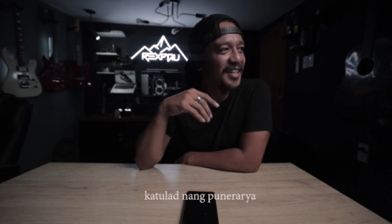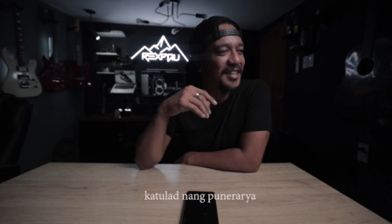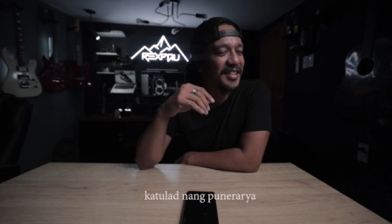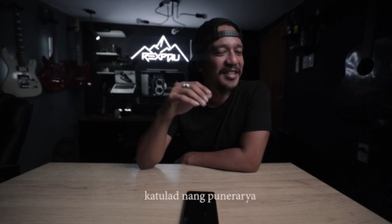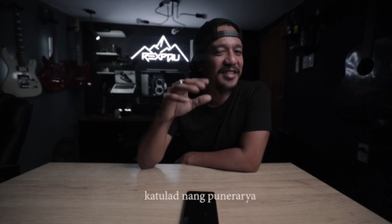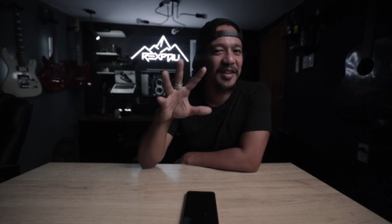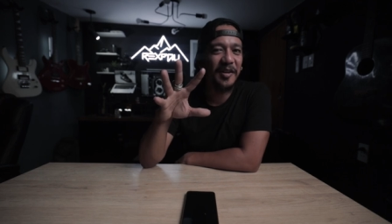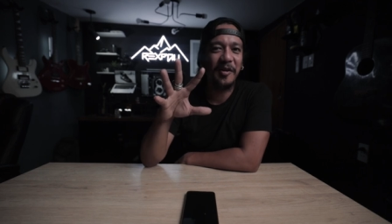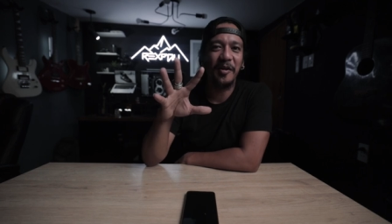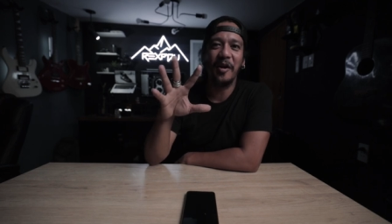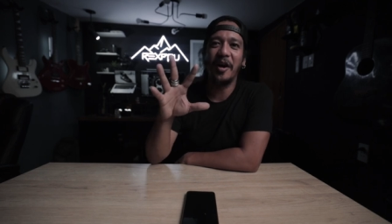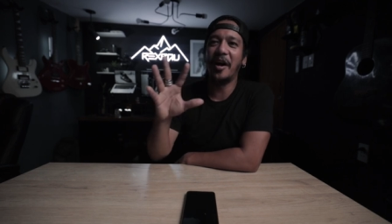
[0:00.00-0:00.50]

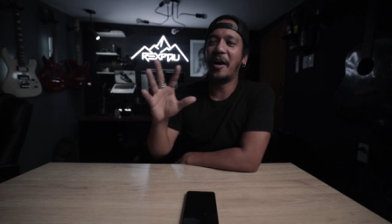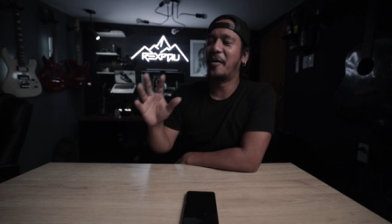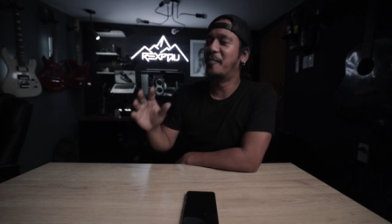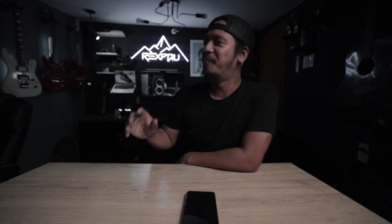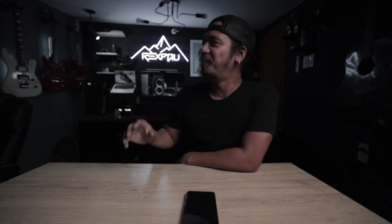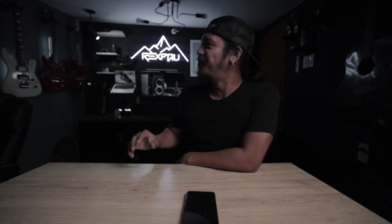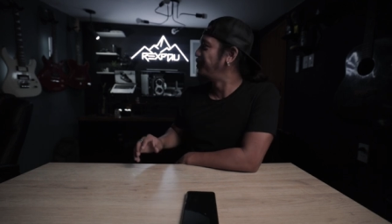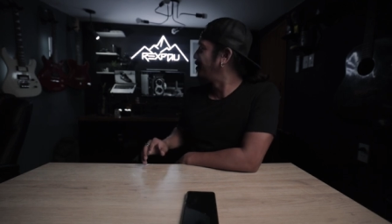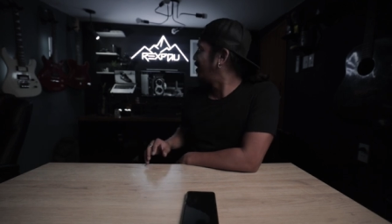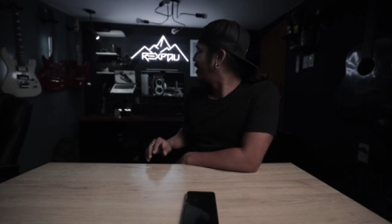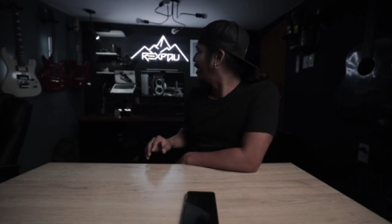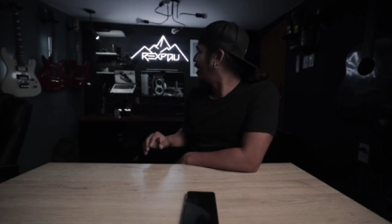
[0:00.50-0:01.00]
so
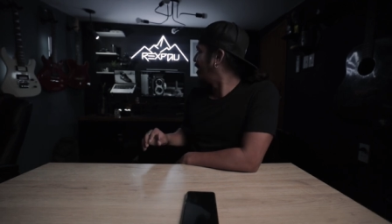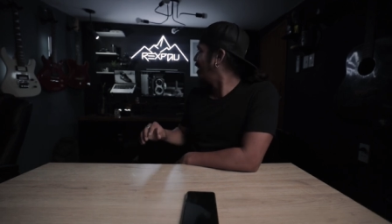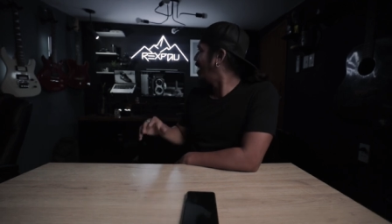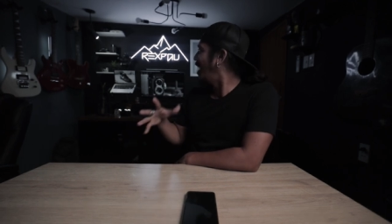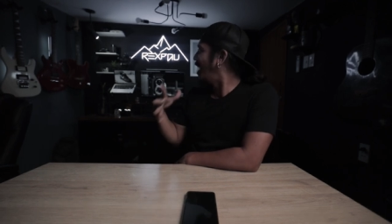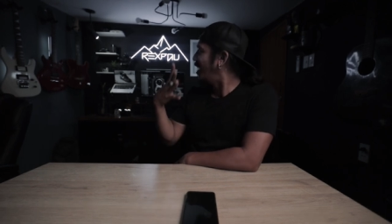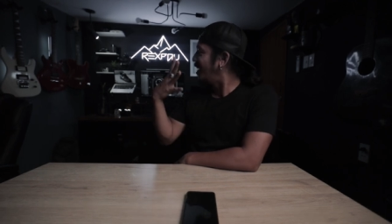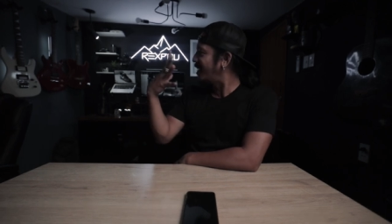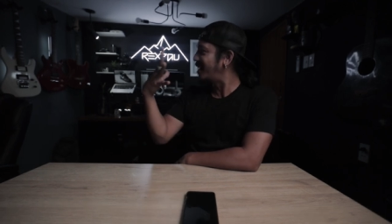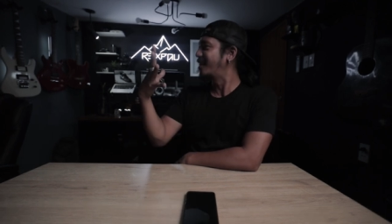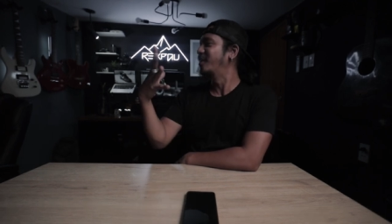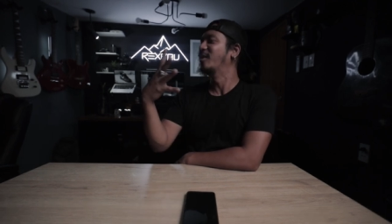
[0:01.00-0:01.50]
um and
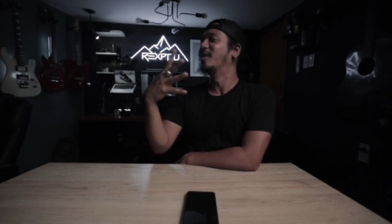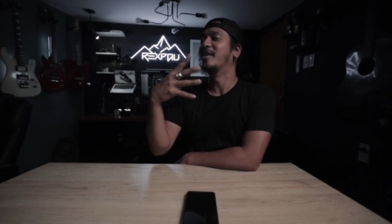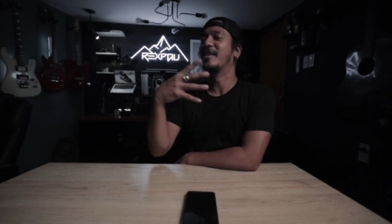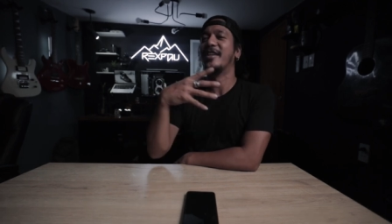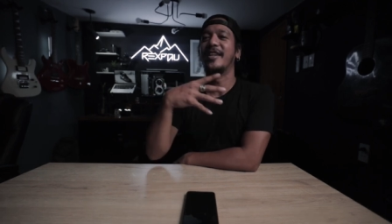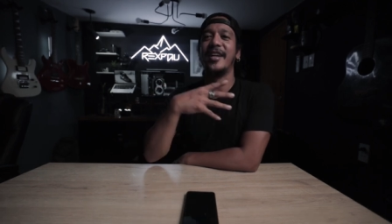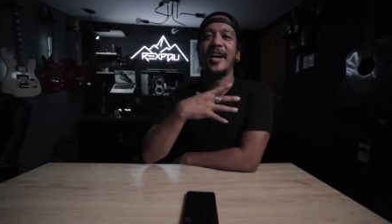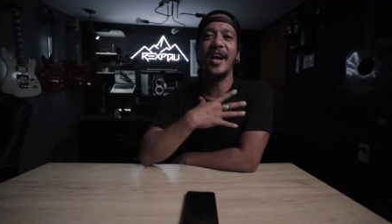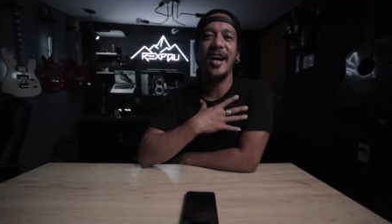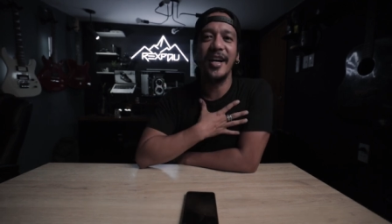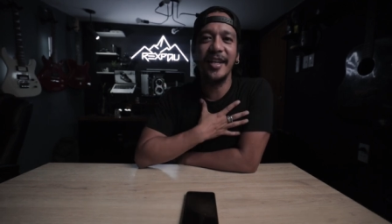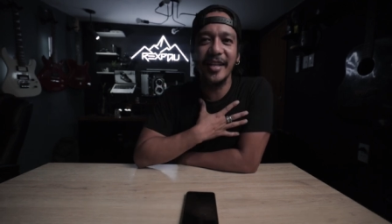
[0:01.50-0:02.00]

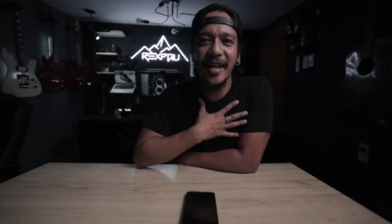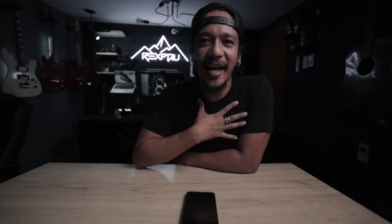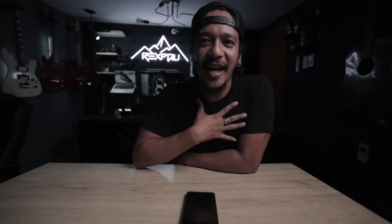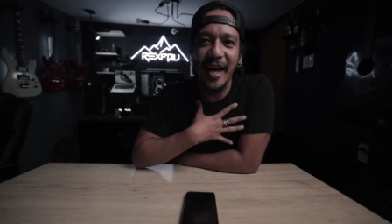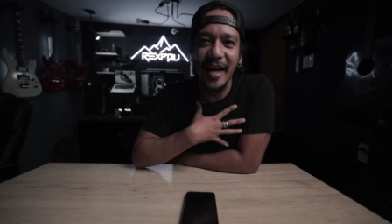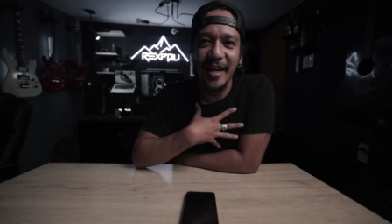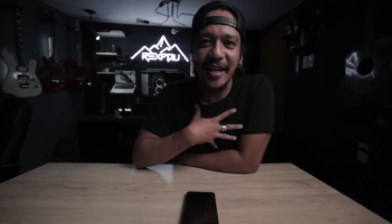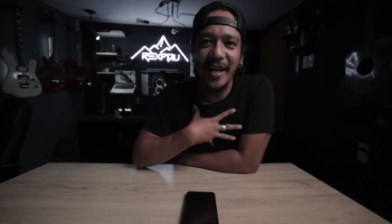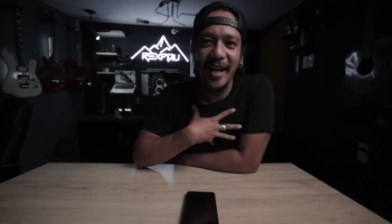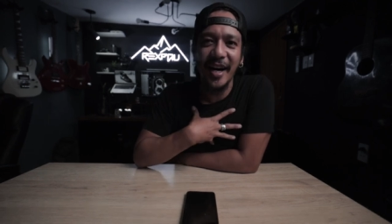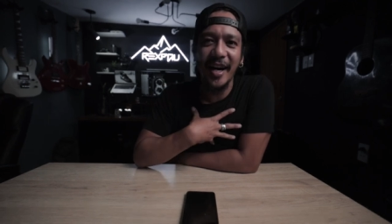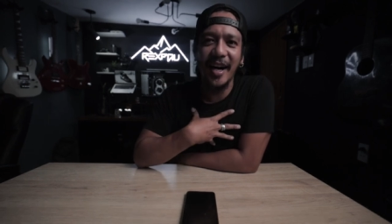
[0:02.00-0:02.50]

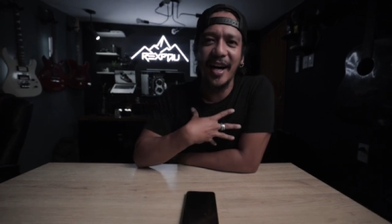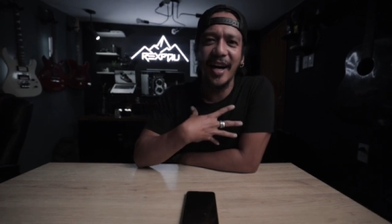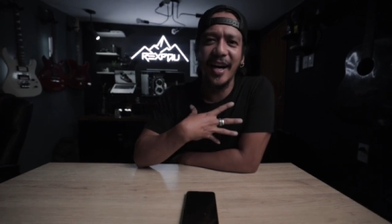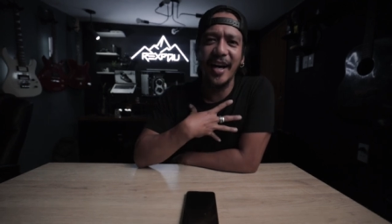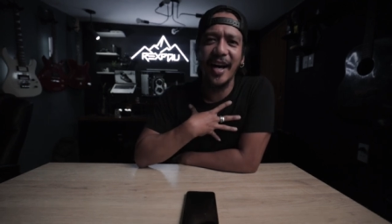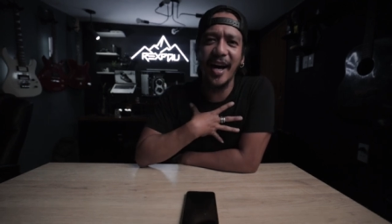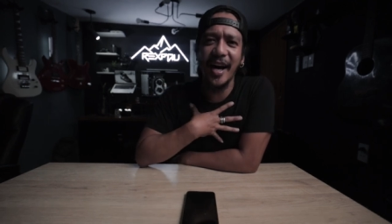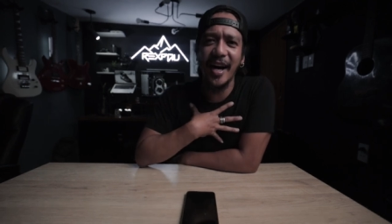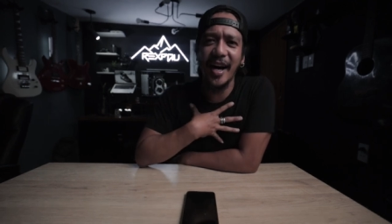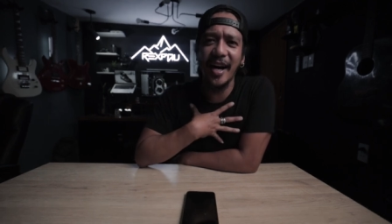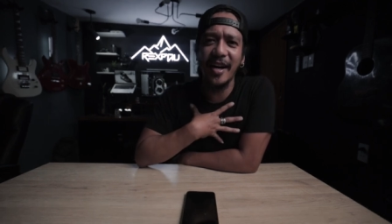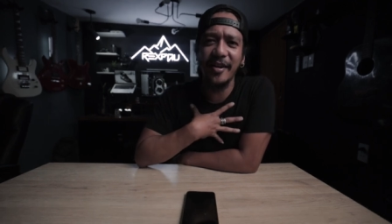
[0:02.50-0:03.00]
uh,
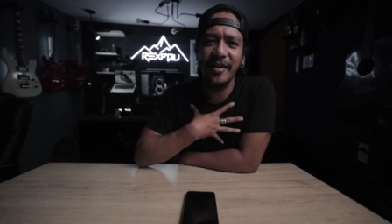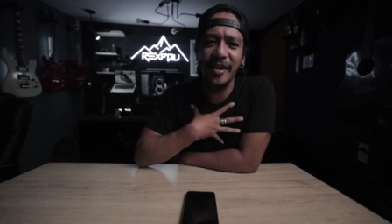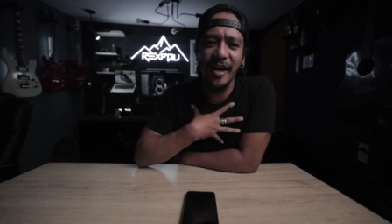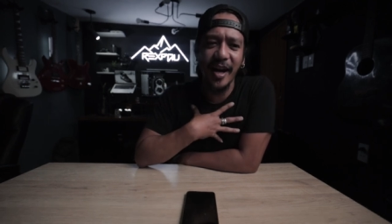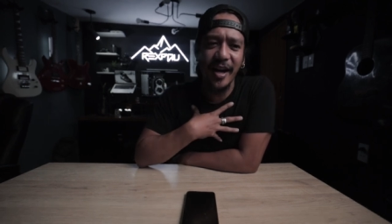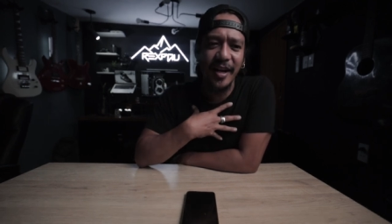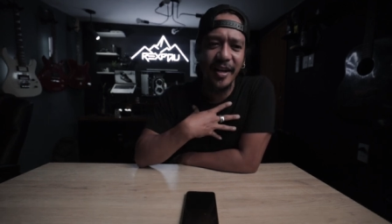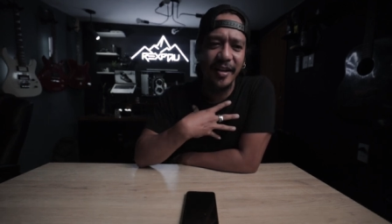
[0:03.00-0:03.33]
I,